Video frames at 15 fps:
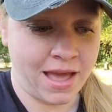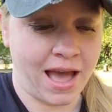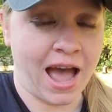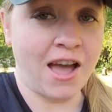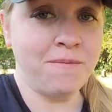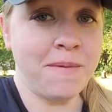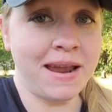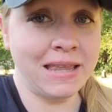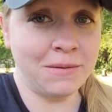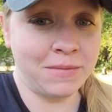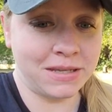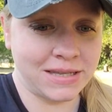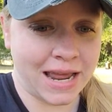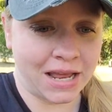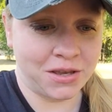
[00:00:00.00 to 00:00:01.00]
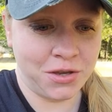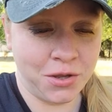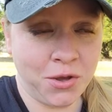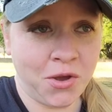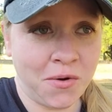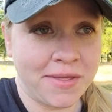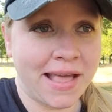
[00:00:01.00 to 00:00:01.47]
I've made the mistake
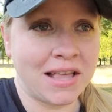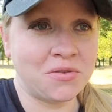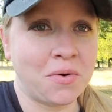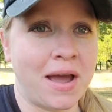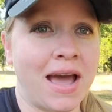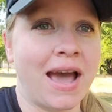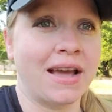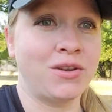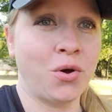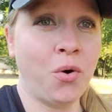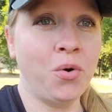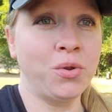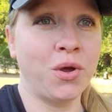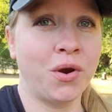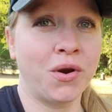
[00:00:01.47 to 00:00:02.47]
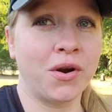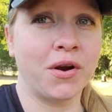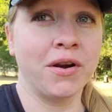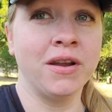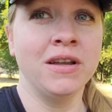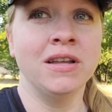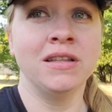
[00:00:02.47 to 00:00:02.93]
too, and that's why I told
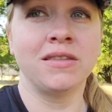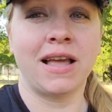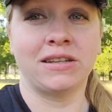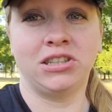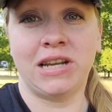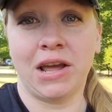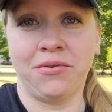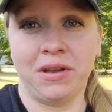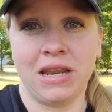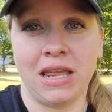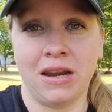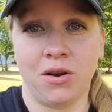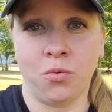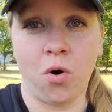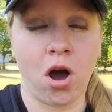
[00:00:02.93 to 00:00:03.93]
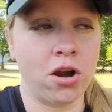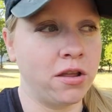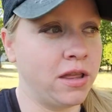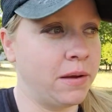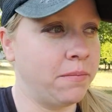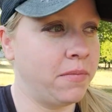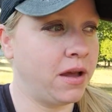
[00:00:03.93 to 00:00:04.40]
her that she definitely needed to water
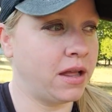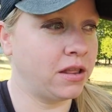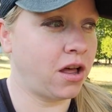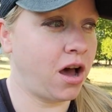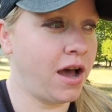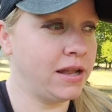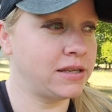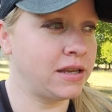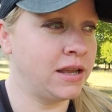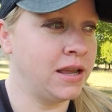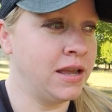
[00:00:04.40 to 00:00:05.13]
them a lot.